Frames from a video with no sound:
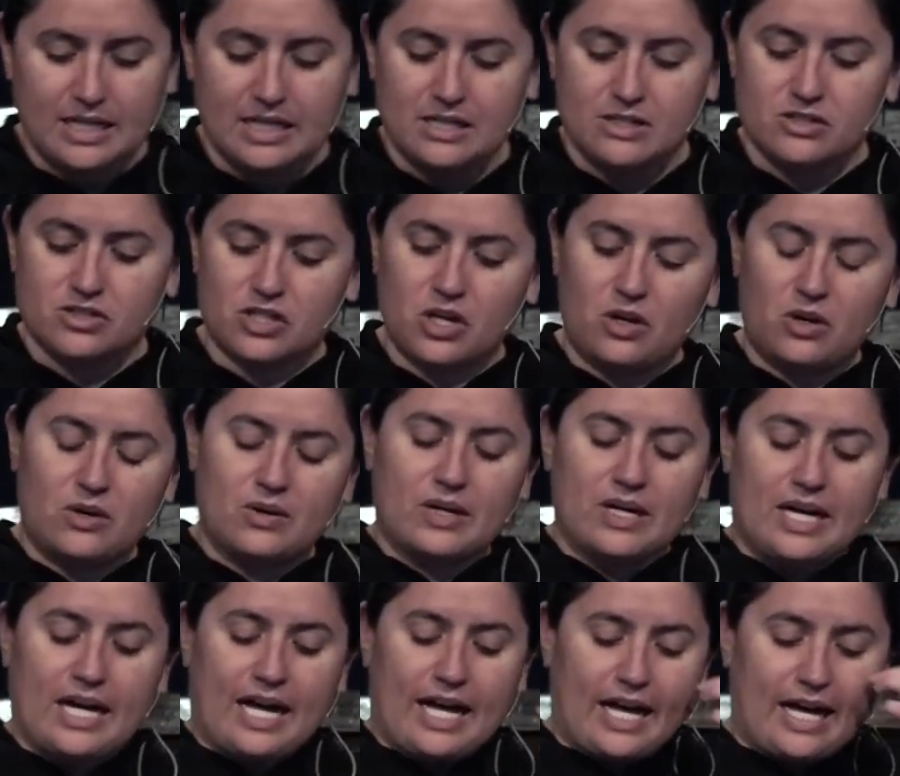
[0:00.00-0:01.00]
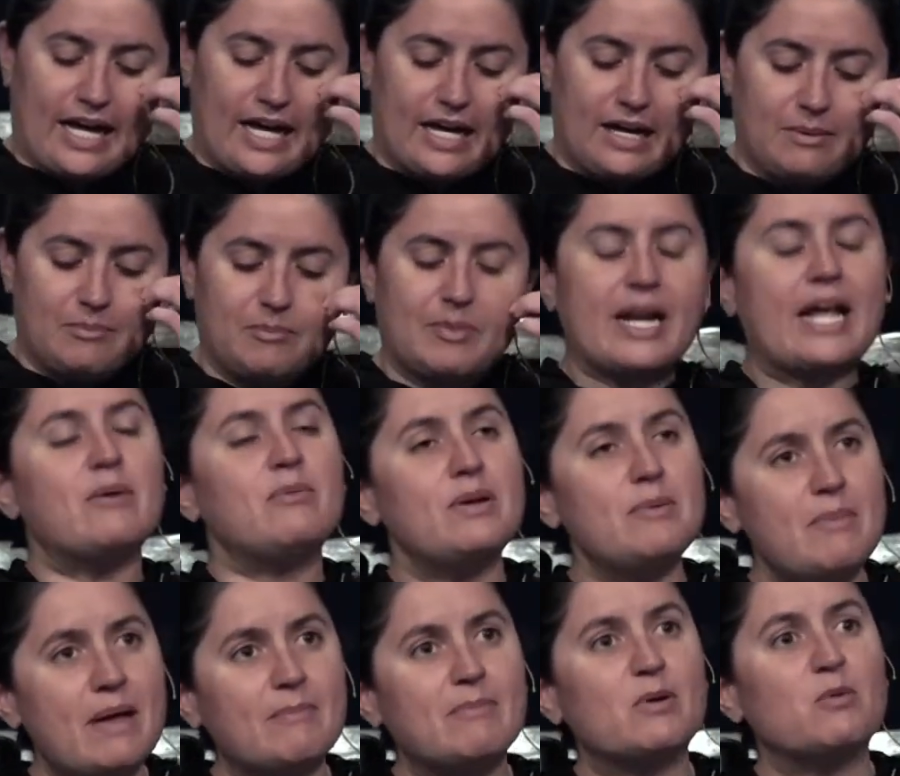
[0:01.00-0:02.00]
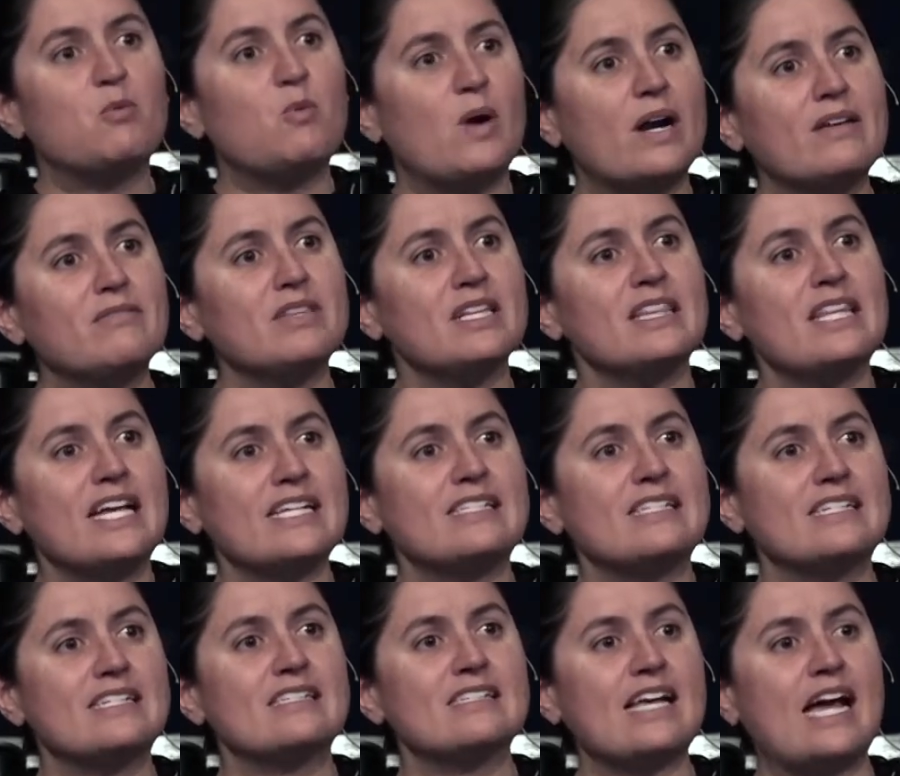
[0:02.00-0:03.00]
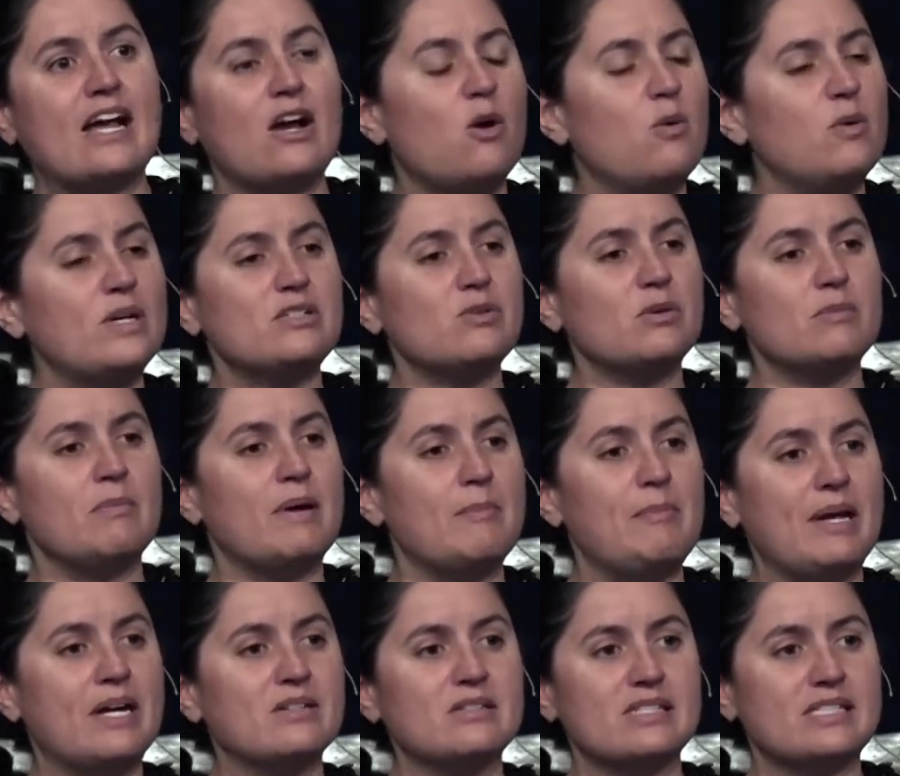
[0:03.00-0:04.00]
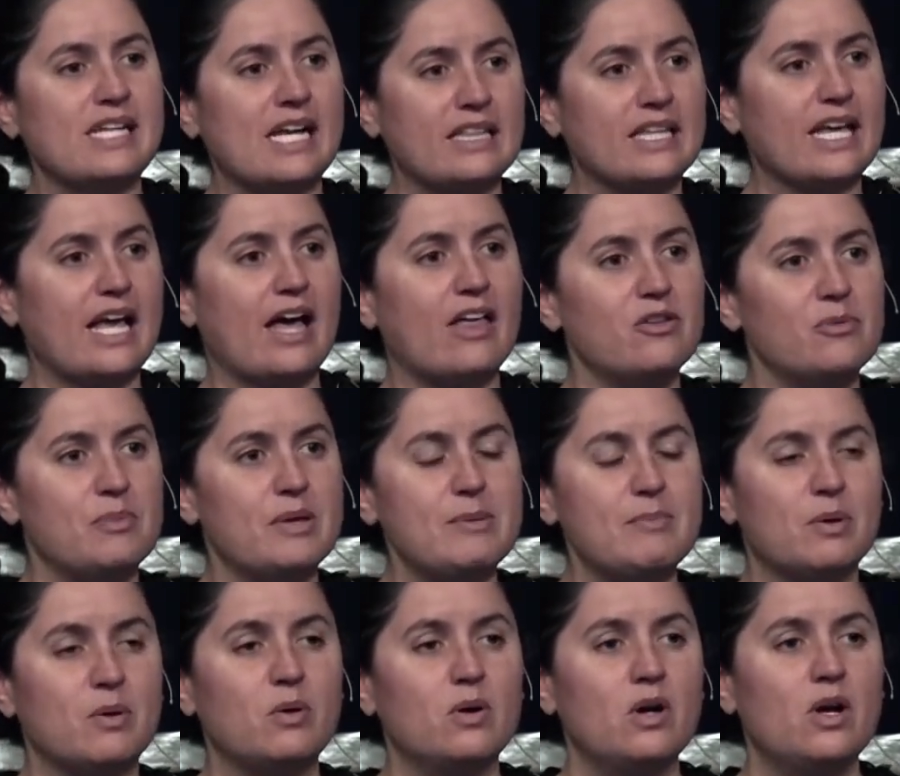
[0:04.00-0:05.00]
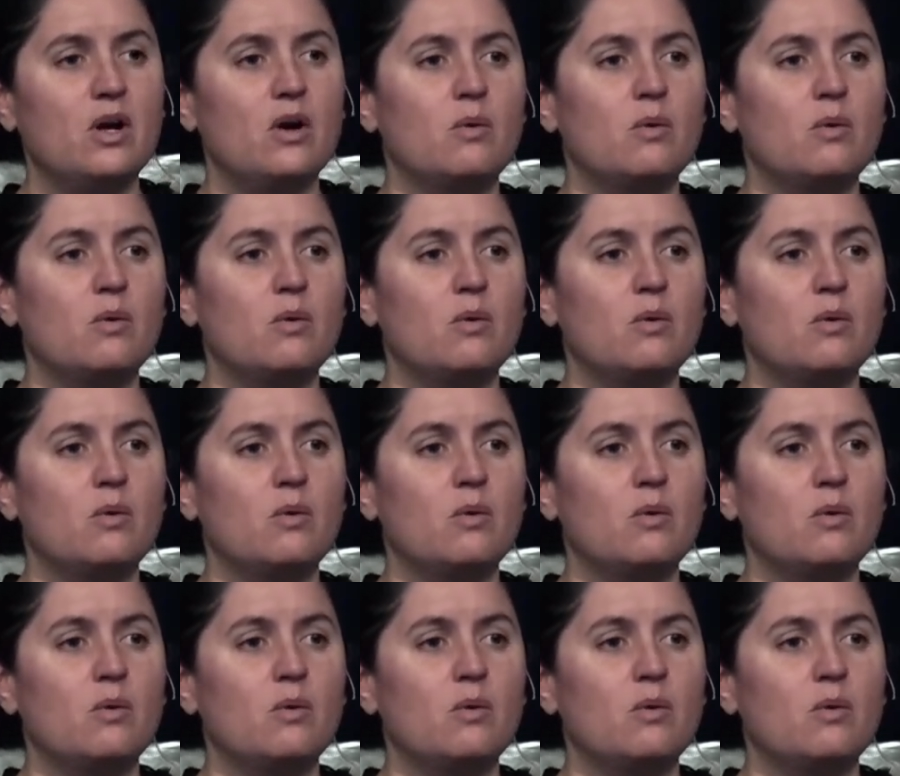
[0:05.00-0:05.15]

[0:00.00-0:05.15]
So, uh, but I remember one of the lessons I always heard my parents telling other people